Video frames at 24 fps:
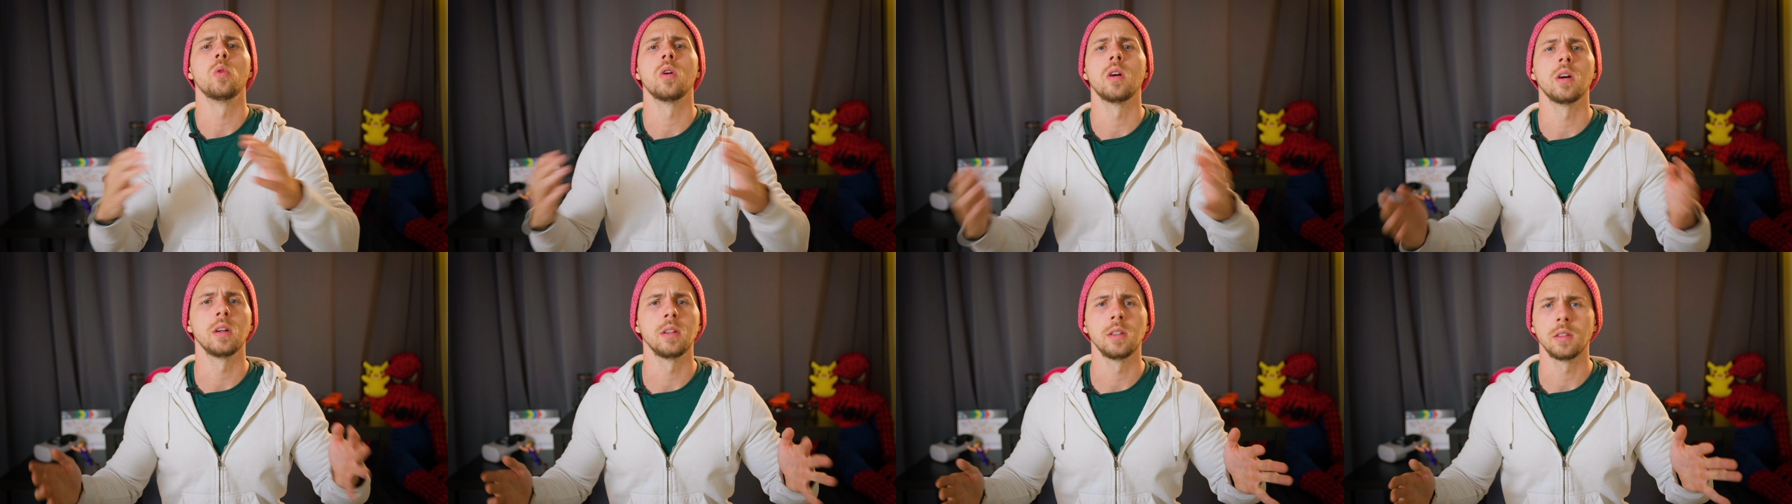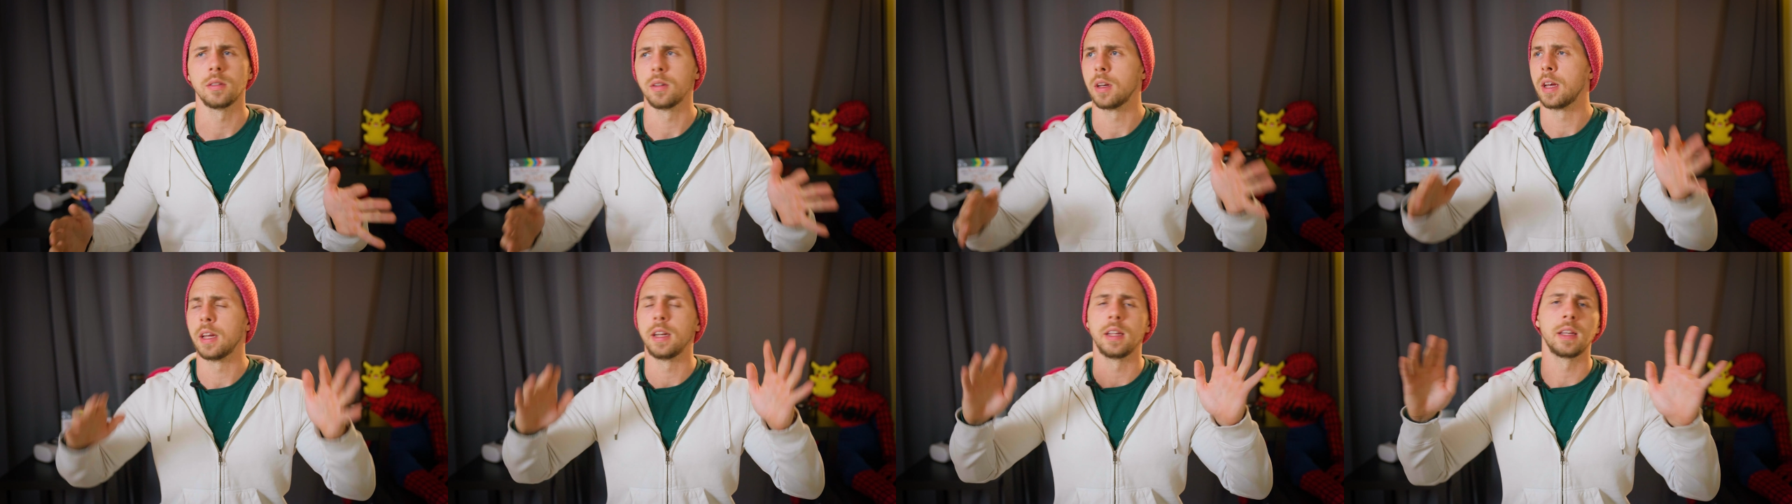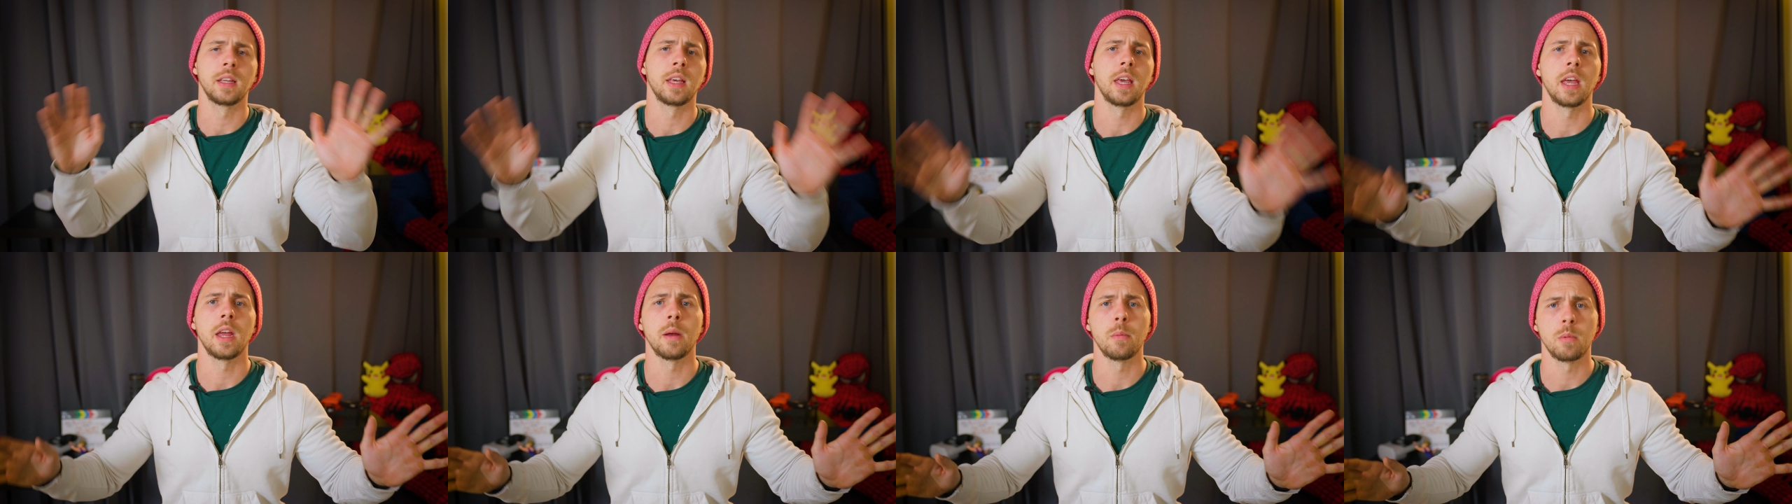want any
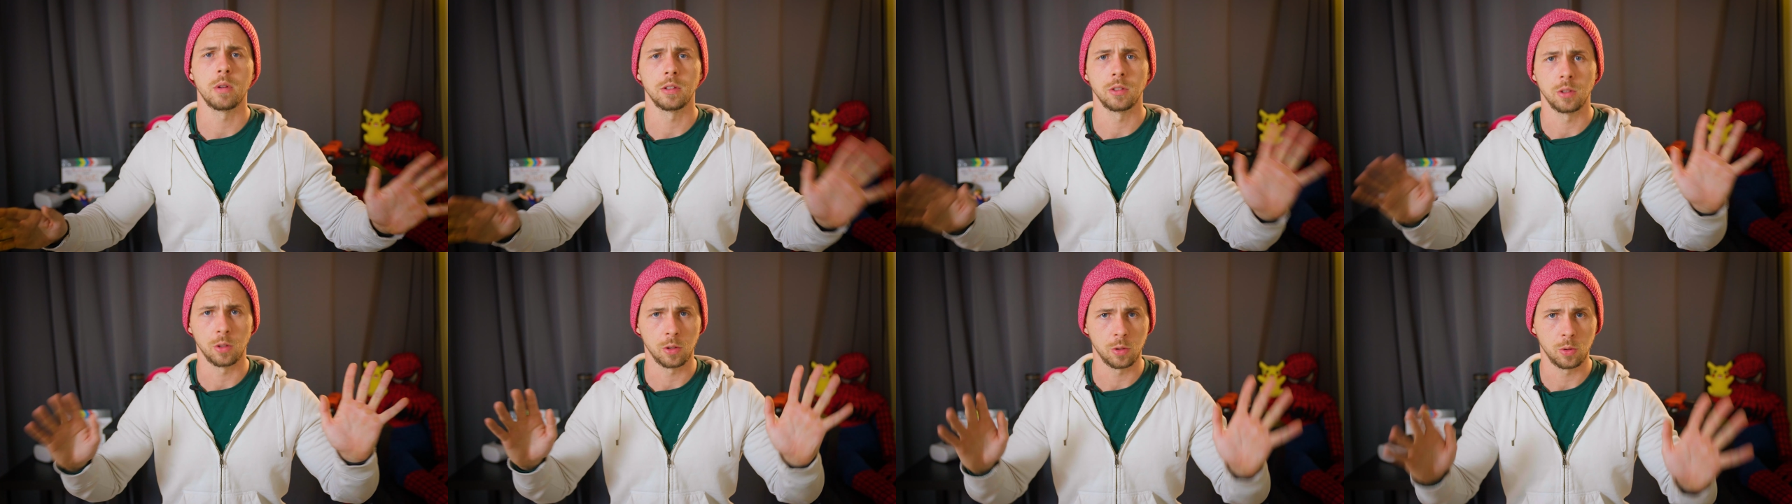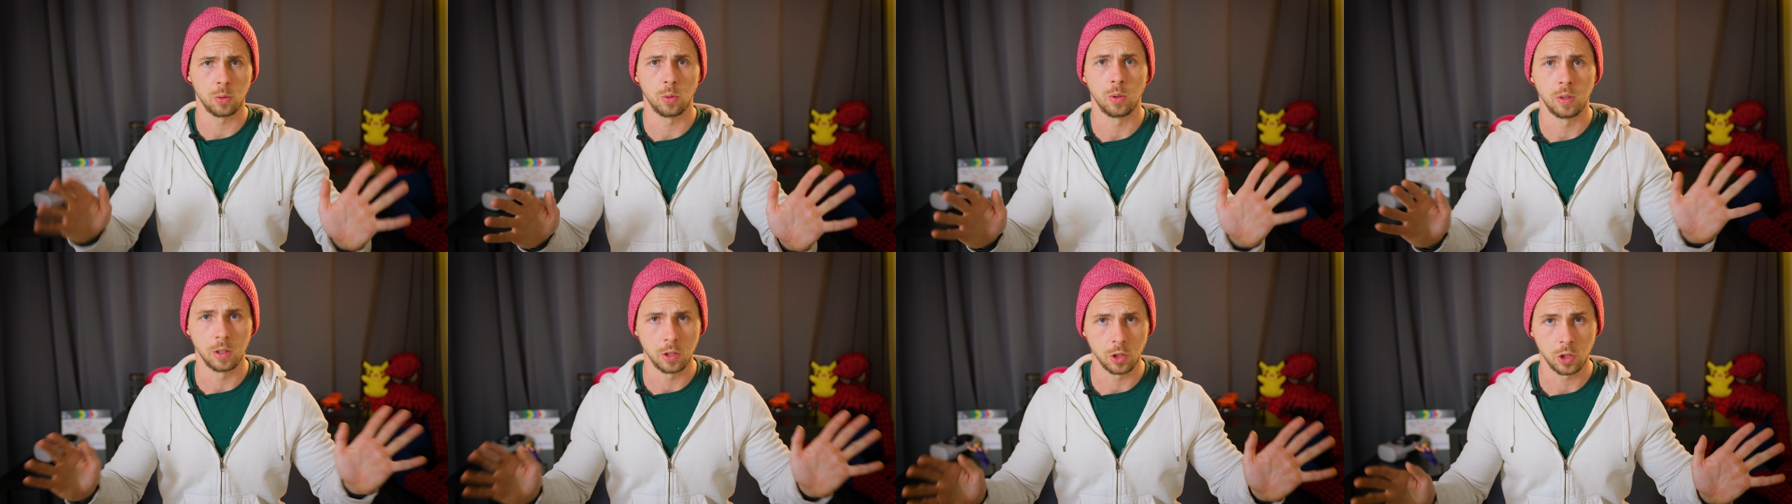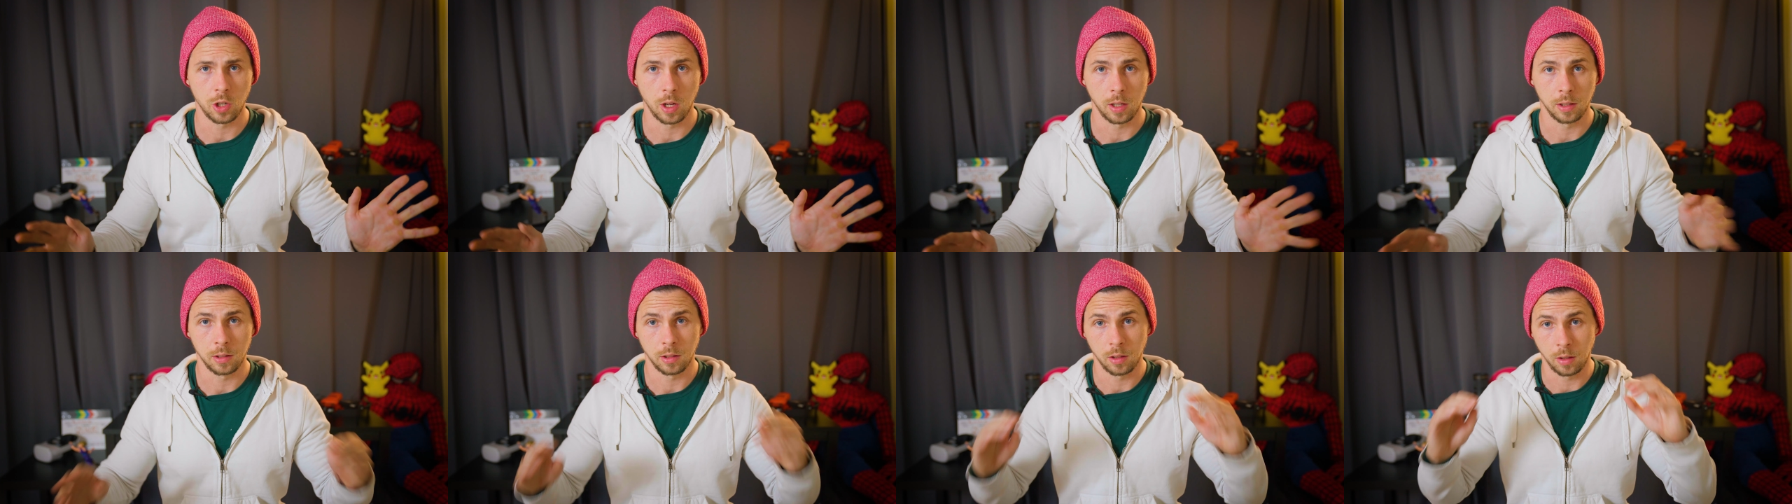cameras or crew in the shot.